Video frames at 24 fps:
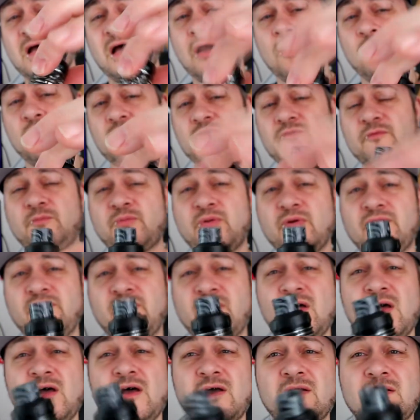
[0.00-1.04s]
I would have
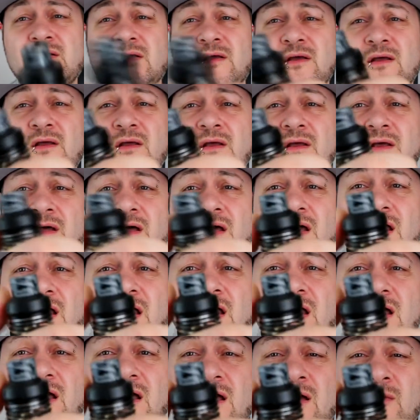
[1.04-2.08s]
preferred,
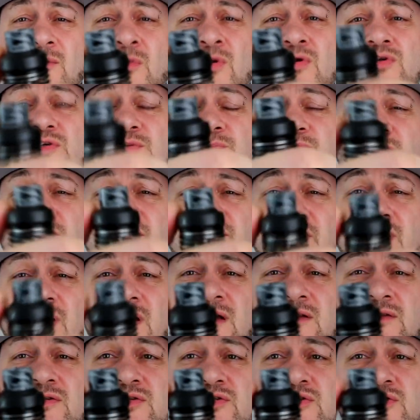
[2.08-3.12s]
much
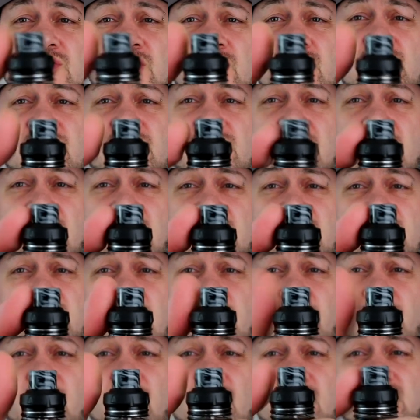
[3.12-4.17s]
preferred, just a
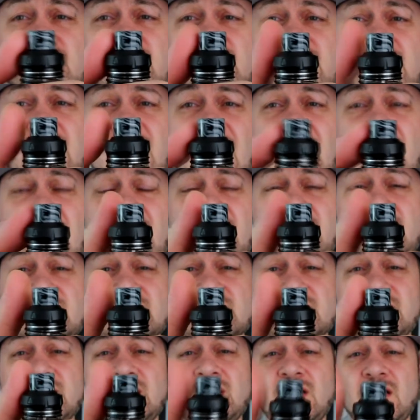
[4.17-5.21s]
simple slide
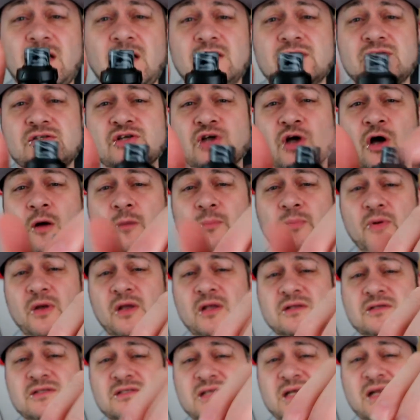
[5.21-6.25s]
top
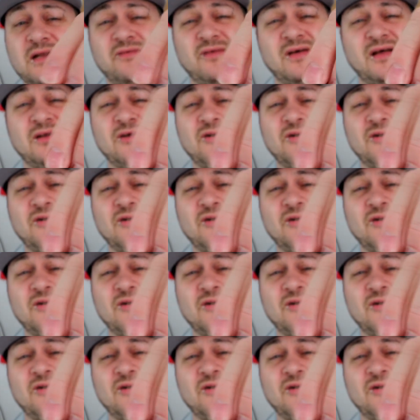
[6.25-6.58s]
instead of, I